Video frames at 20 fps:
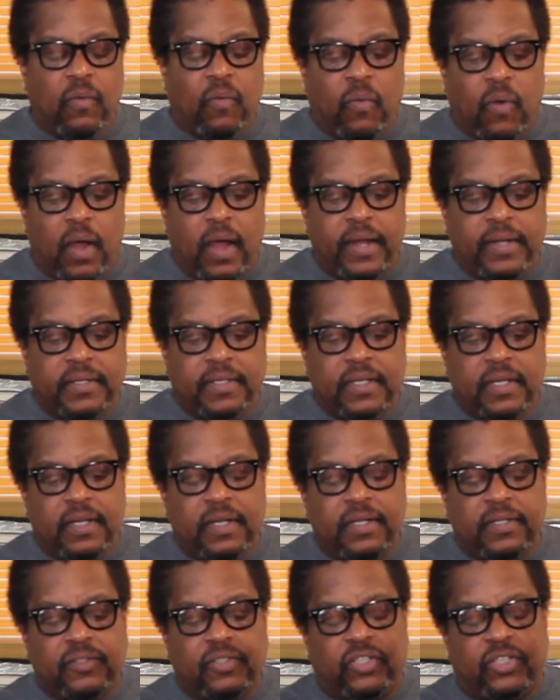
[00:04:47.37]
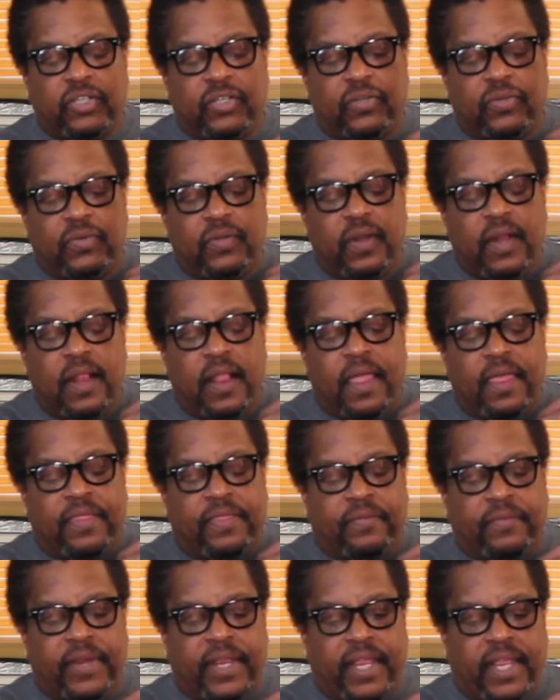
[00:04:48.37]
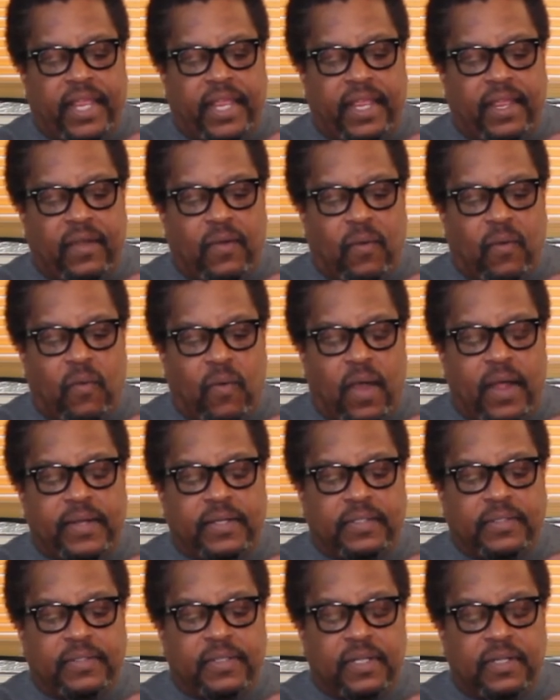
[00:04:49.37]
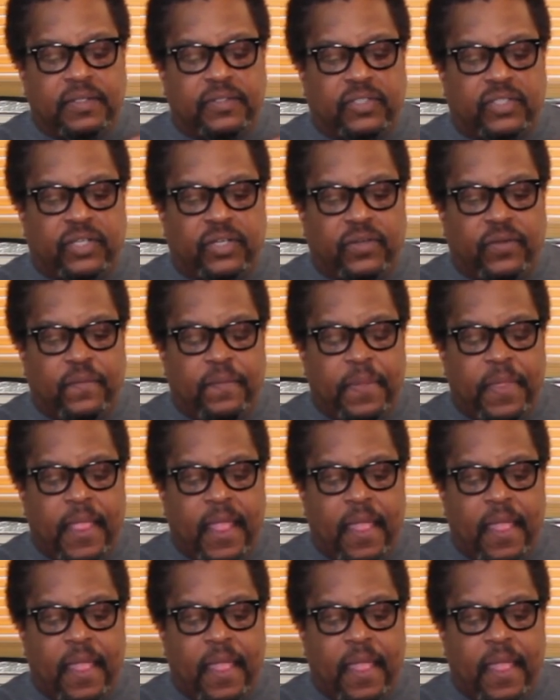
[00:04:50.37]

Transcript: 1, 2, 3, 1, 2,